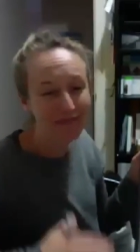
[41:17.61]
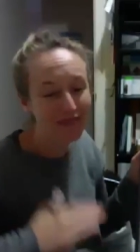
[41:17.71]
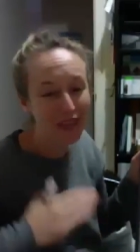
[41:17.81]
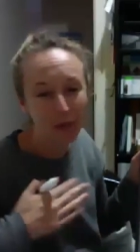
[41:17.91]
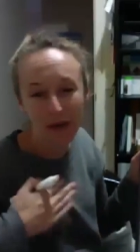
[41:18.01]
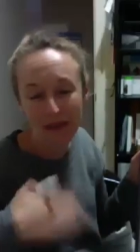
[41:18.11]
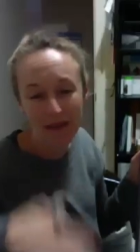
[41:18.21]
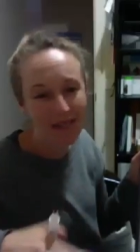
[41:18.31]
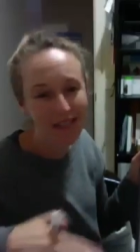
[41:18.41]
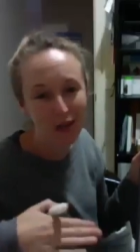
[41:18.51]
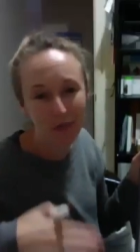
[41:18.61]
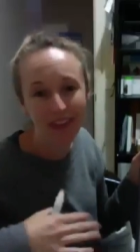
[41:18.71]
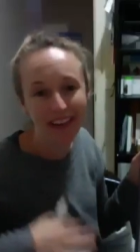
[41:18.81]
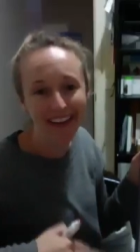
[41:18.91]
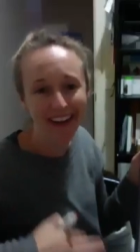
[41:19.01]
I might maybe stop it
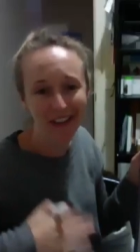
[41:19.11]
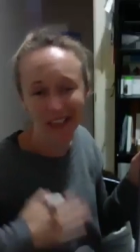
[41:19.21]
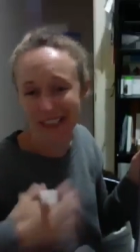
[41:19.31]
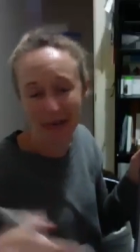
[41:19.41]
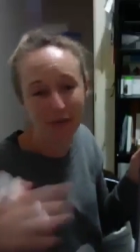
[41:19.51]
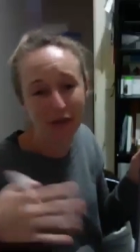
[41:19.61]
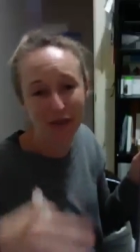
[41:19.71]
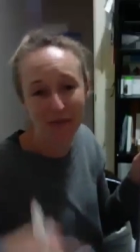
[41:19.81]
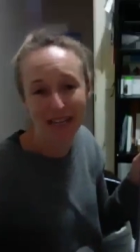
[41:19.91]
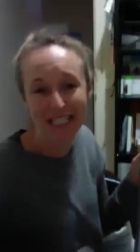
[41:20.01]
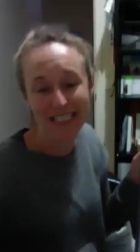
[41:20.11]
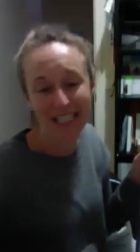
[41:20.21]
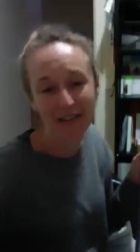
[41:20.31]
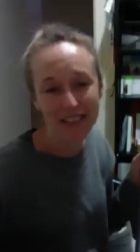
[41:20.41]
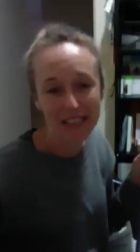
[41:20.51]
there. I'll just start putting the money in the
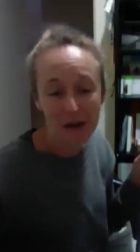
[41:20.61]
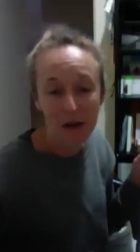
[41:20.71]
savings.